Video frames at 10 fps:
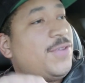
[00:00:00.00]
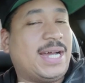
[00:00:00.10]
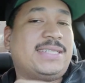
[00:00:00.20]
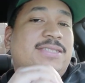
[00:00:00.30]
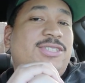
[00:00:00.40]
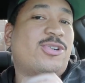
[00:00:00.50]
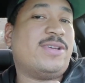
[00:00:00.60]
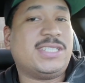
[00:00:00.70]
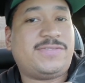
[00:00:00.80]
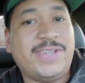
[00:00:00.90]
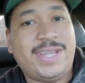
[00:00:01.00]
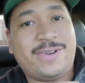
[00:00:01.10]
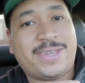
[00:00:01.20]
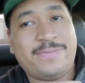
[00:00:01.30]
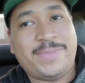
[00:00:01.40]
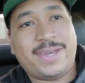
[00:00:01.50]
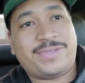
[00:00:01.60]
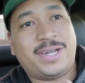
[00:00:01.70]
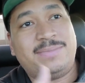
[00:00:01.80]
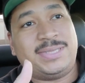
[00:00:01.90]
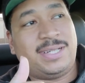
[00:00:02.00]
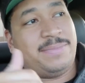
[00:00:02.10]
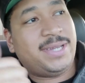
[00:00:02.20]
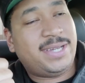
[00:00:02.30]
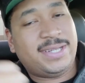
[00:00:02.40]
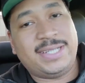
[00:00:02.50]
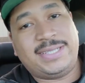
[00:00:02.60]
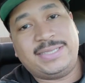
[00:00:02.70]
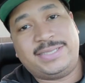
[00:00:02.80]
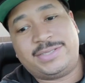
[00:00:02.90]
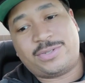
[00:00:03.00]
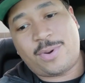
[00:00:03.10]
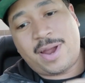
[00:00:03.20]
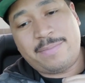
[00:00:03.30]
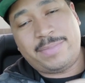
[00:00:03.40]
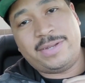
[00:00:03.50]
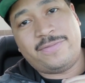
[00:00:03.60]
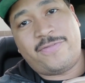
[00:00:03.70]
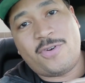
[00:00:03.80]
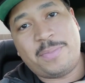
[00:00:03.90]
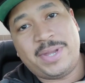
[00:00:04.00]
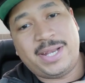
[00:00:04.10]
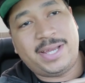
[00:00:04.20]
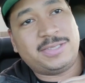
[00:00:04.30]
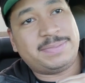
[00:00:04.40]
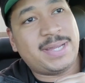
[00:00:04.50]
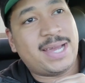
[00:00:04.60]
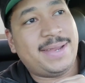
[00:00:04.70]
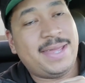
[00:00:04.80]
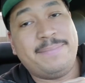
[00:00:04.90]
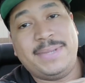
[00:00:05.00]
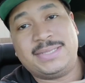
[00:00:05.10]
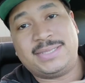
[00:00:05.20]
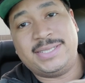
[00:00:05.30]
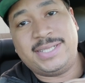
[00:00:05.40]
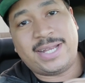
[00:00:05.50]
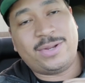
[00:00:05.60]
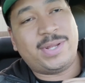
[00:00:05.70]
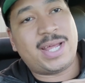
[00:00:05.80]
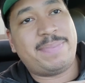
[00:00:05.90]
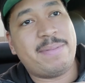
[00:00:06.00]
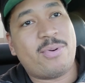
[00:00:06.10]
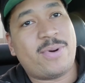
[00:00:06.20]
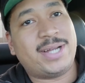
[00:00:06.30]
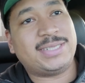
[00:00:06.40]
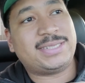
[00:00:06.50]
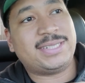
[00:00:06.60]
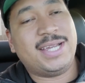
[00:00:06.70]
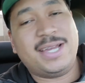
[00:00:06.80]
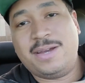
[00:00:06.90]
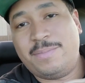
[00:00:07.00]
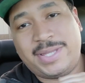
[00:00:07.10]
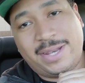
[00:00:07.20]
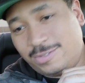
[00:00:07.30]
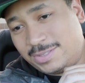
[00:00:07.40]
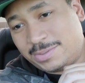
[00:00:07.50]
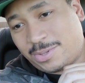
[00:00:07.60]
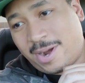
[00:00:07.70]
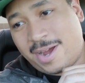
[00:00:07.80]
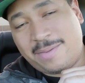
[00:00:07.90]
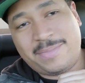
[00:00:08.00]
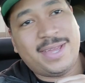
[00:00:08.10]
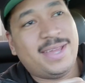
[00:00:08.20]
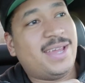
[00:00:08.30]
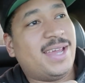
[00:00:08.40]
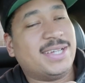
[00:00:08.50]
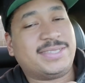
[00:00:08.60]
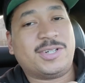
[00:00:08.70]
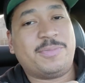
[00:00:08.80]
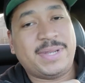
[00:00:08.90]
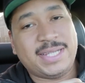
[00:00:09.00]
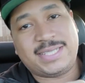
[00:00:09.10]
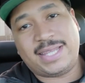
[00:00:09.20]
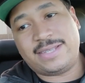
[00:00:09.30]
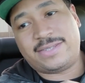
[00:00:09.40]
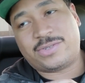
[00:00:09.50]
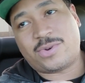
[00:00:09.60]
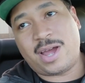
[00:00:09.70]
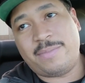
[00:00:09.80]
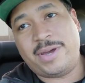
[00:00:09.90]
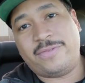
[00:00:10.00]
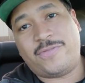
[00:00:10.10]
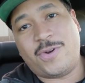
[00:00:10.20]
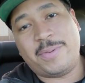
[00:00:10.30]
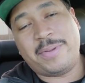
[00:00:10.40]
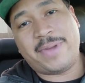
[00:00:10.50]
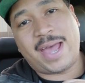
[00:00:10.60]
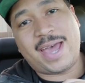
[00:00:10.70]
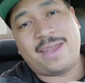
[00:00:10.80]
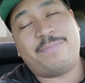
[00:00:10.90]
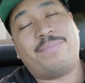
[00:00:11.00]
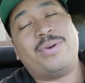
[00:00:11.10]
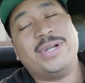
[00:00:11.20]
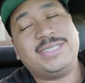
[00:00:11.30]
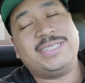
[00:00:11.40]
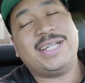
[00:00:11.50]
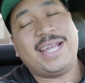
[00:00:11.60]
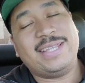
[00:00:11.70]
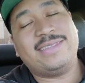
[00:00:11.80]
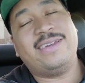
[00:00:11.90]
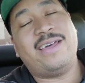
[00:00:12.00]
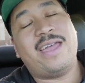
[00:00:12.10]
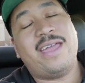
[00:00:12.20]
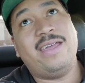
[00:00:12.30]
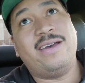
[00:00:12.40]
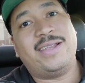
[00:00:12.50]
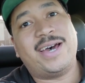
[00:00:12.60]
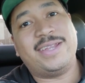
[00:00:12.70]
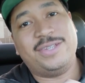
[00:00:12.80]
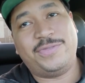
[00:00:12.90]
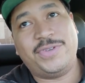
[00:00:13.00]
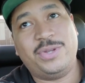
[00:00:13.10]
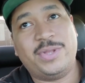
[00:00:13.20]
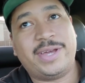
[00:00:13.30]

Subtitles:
you guys enjoyed this video, give me a thumbs up and hit that subscribe button for me. It helps me out immensely. I know a lot of people watch, but they don't subscribe. And so please hit that subscribe button for me. I'd appreciate the hell out of you if you do